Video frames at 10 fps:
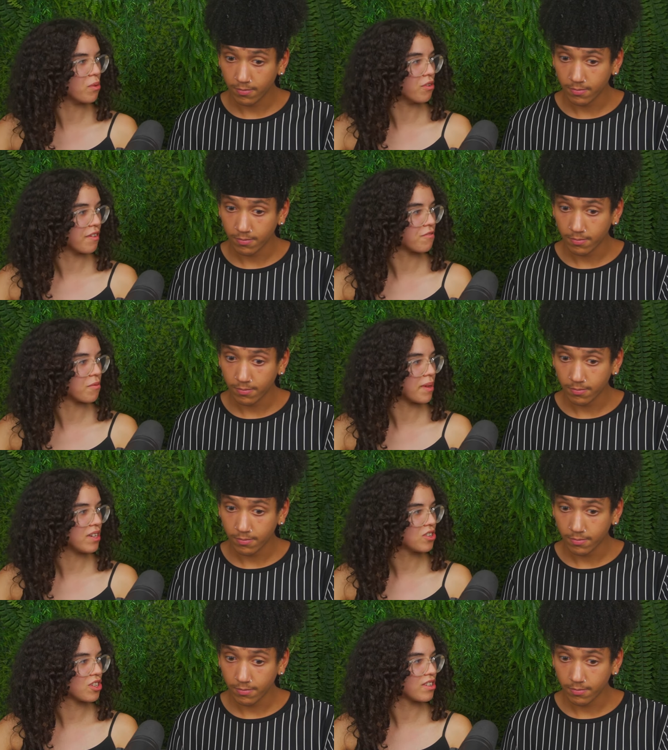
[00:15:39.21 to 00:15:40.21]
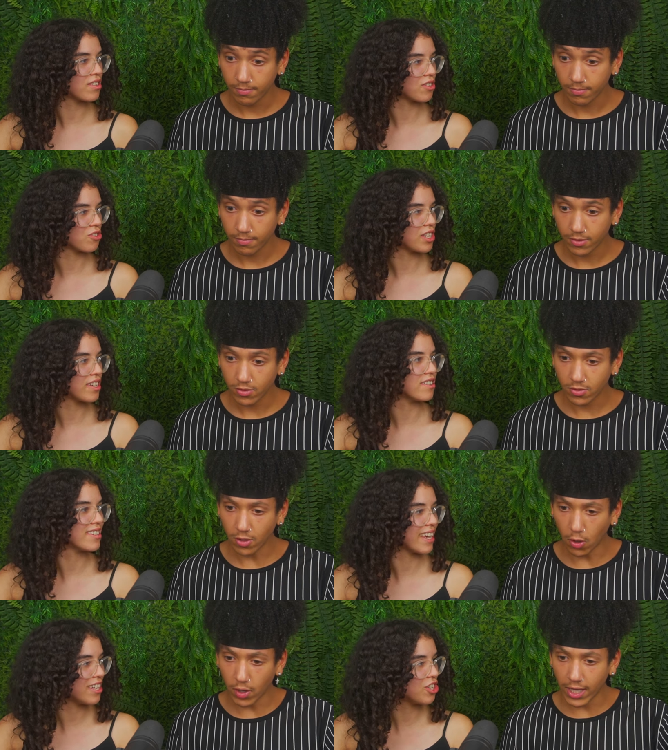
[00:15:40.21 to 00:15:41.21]
Speaker 1: more information until she
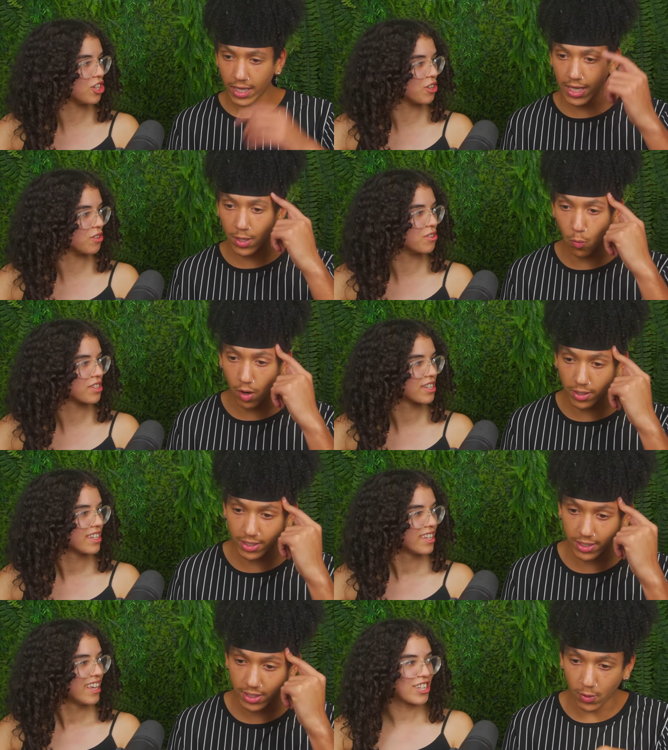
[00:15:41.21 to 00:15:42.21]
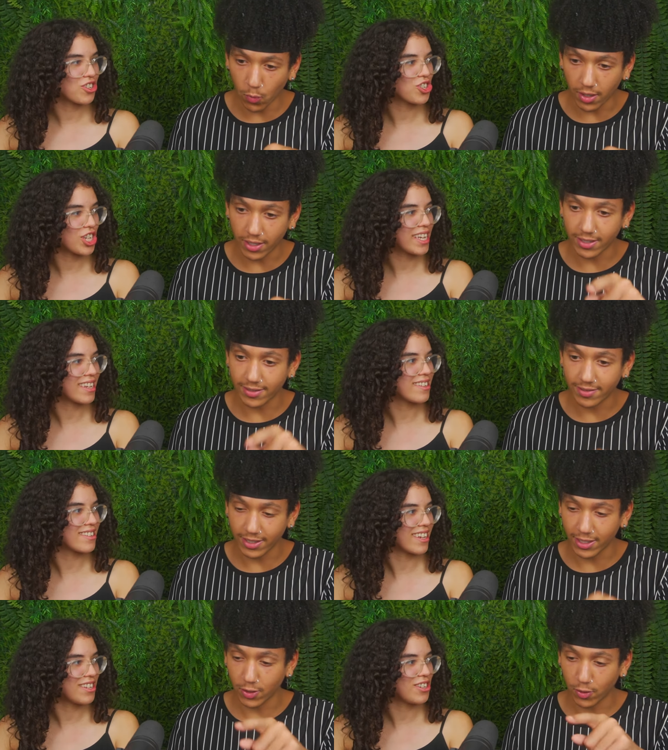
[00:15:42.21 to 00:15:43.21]
Speaker 2: continued. So he wanted to
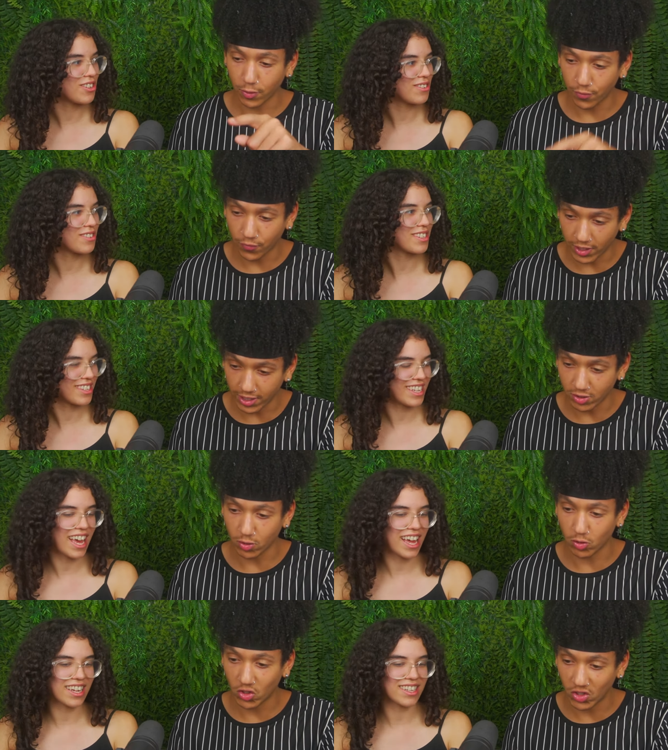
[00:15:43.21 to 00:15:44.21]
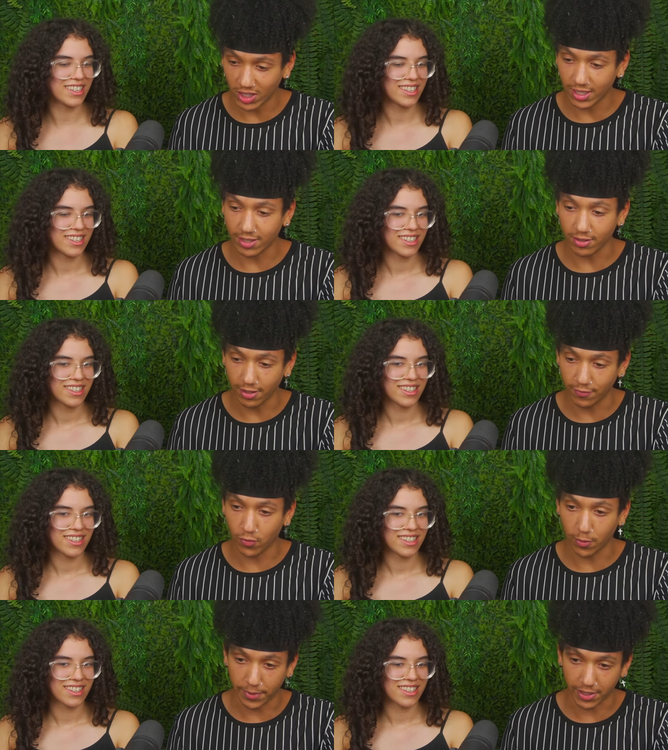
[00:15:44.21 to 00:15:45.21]
see her feet, yeah. So she gets
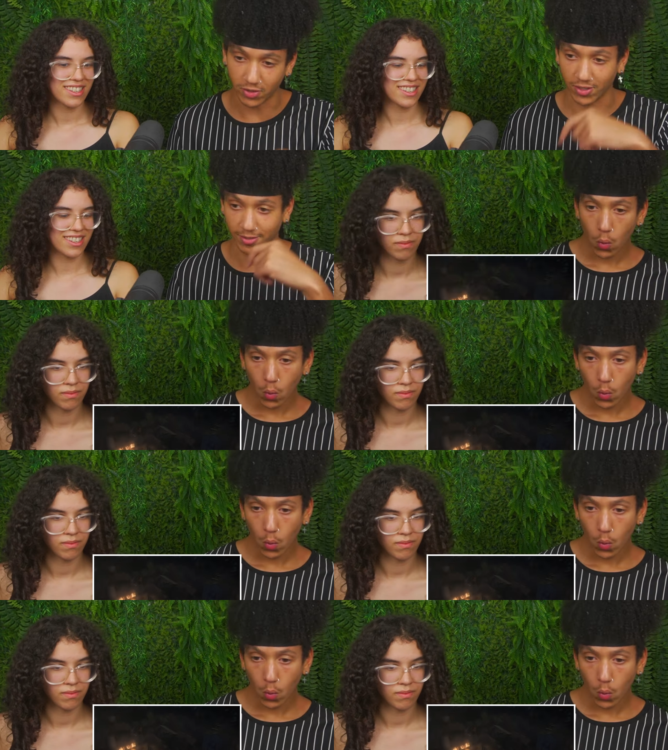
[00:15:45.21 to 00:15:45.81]
information.